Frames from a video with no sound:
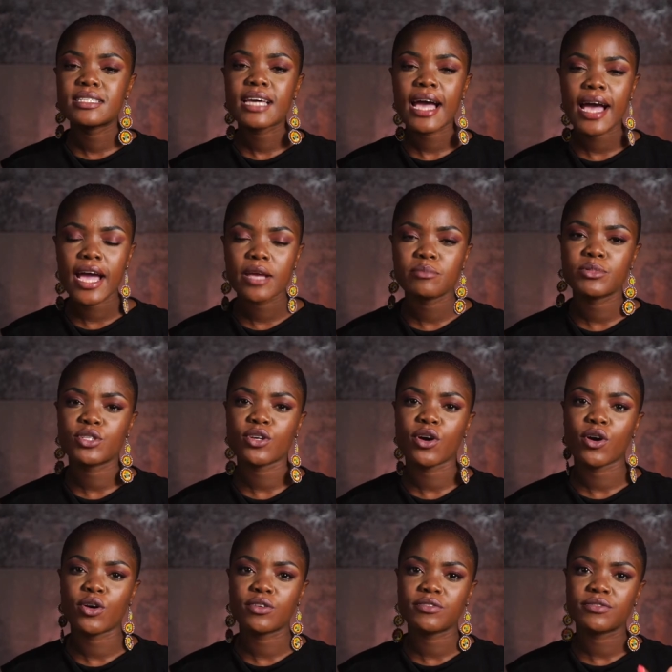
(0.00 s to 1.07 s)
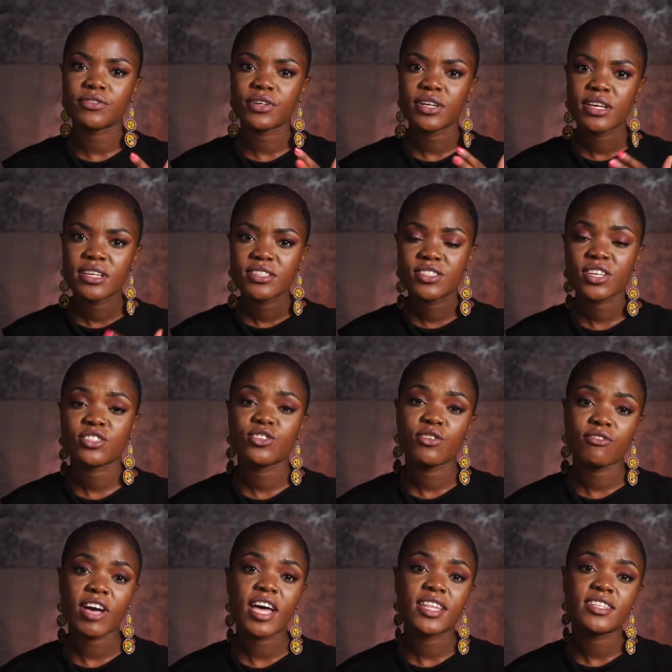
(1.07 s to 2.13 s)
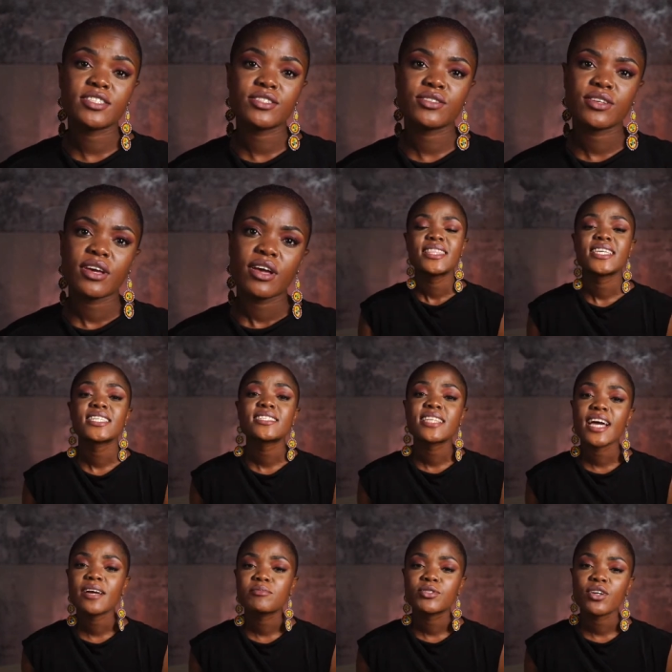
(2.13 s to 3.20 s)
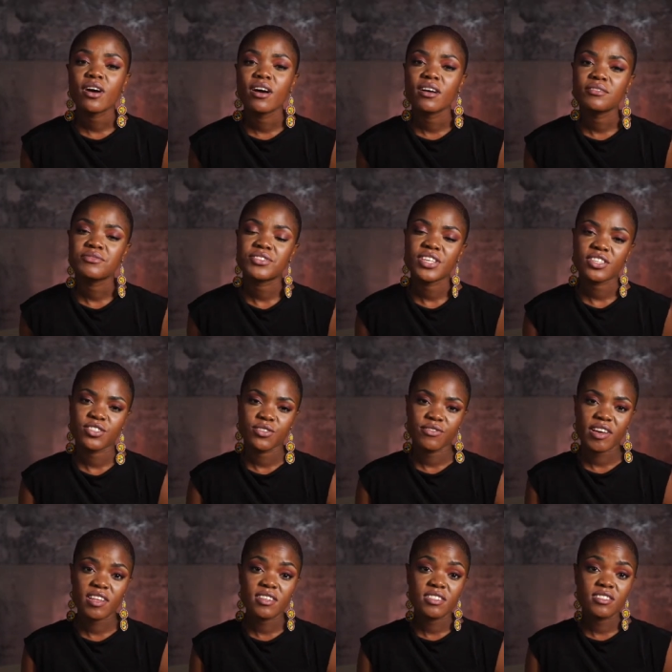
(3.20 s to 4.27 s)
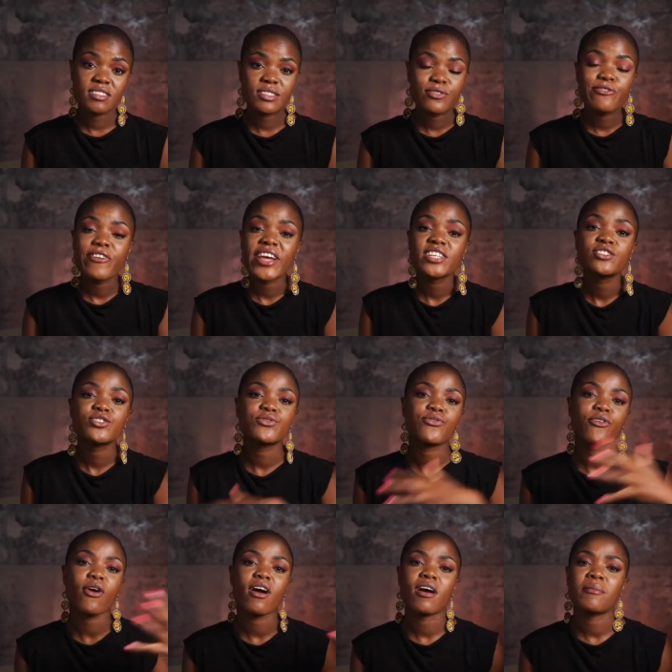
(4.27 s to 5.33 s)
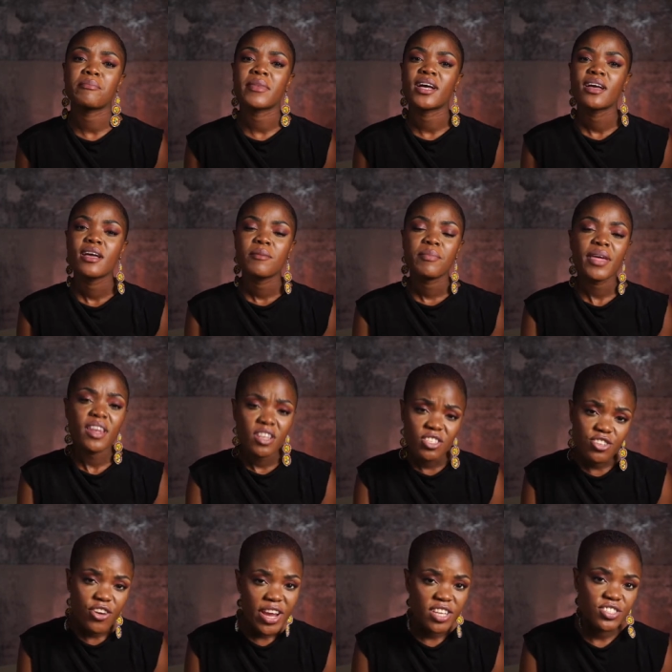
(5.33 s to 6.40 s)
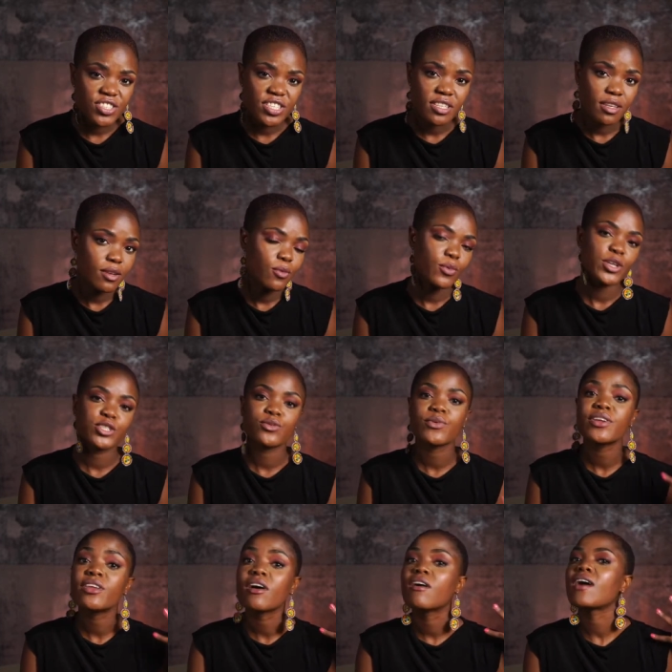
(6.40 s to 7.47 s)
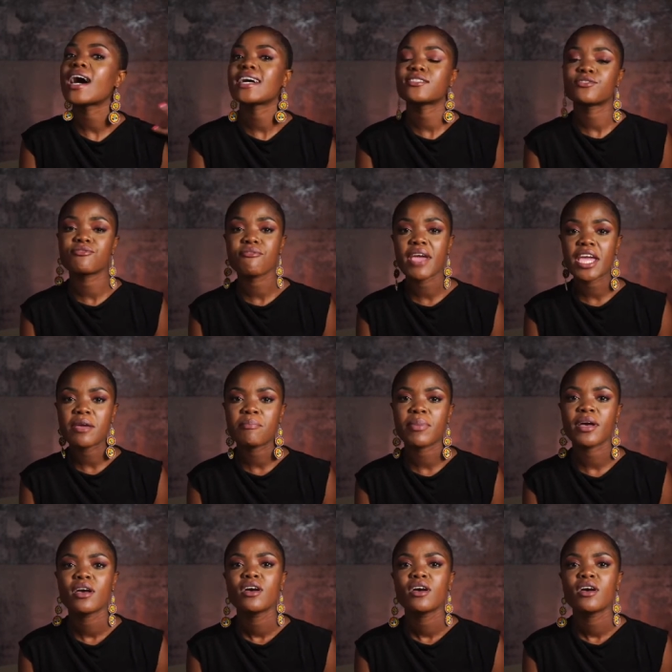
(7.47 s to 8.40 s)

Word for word: types of sexual violence. These types of sexual violence range from penetration, which we know as rape,